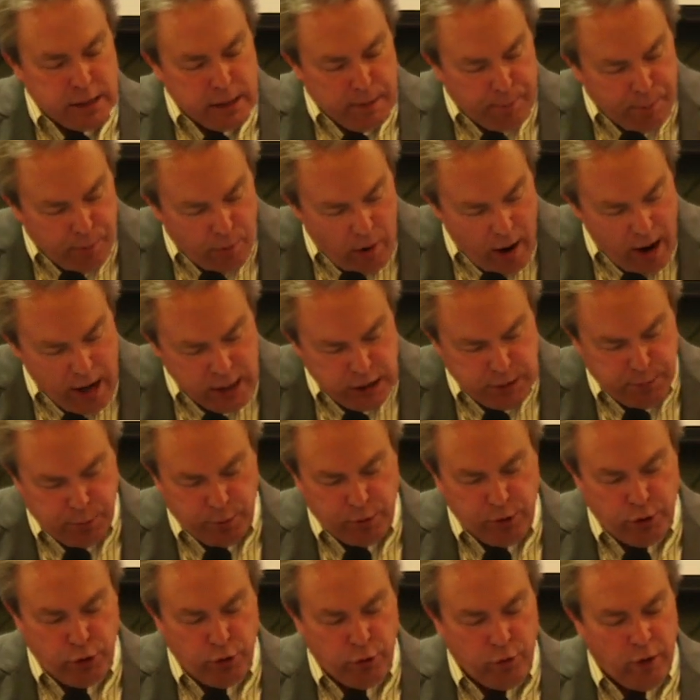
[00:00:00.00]
to prosper
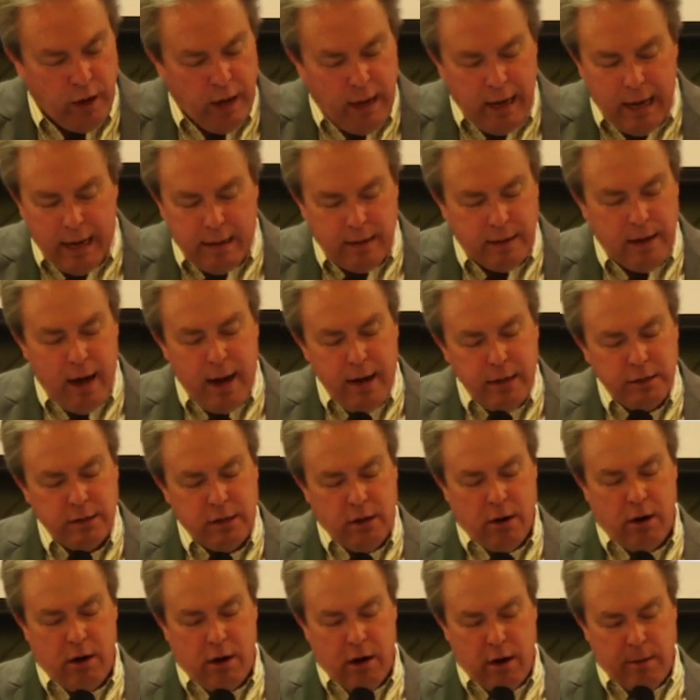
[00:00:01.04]
you and not
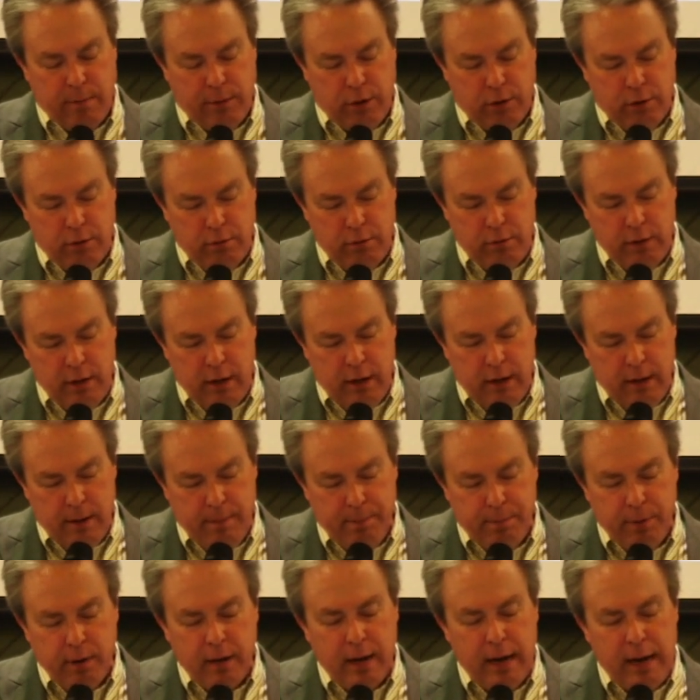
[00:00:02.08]
to harm you,
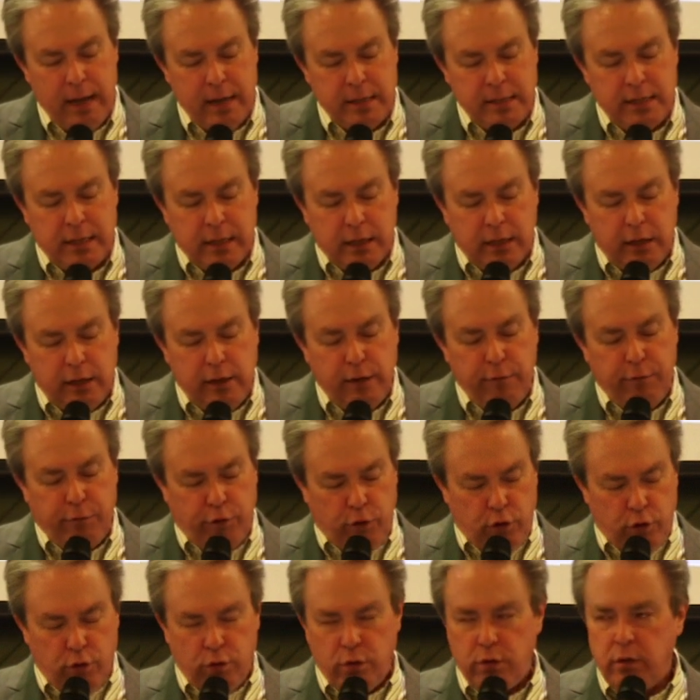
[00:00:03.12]
plans to give
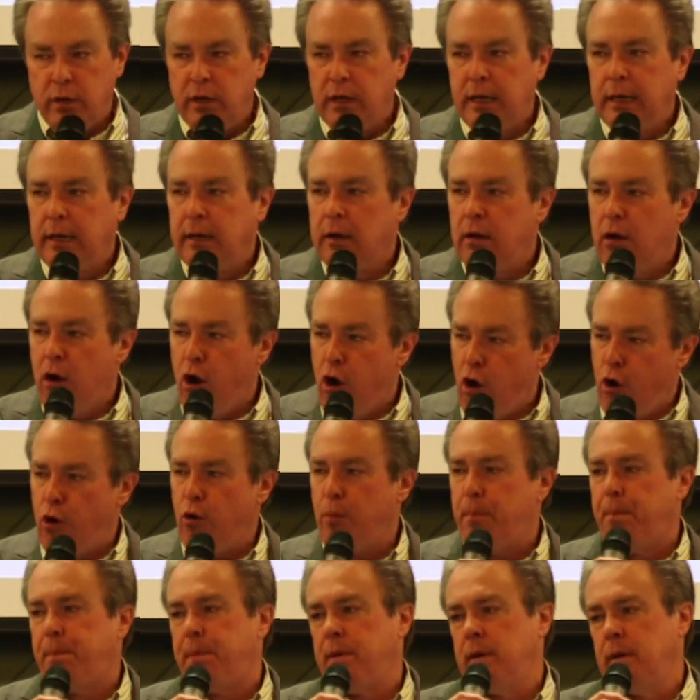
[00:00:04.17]
you
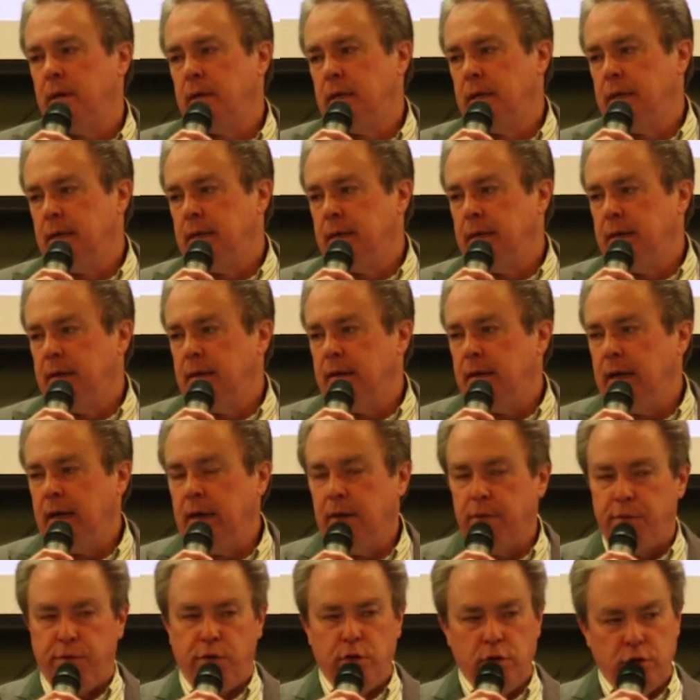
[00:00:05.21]
hope and
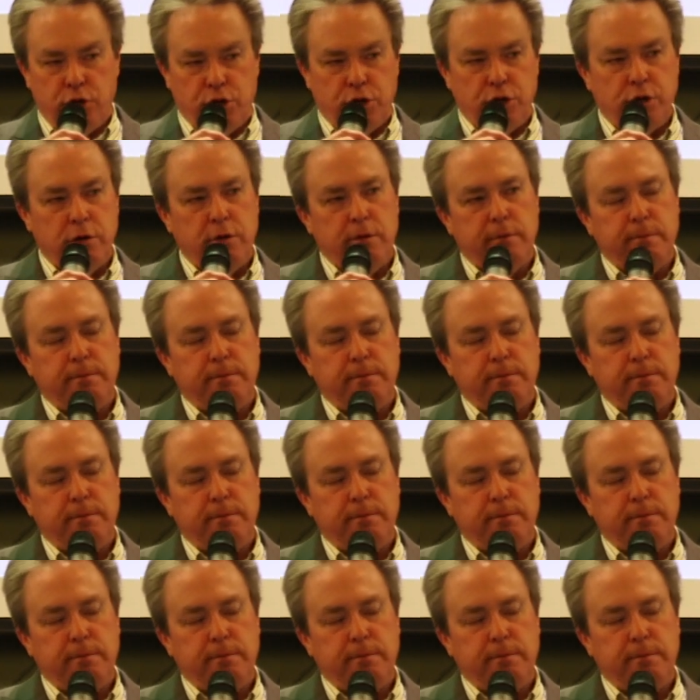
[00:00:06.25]
a future.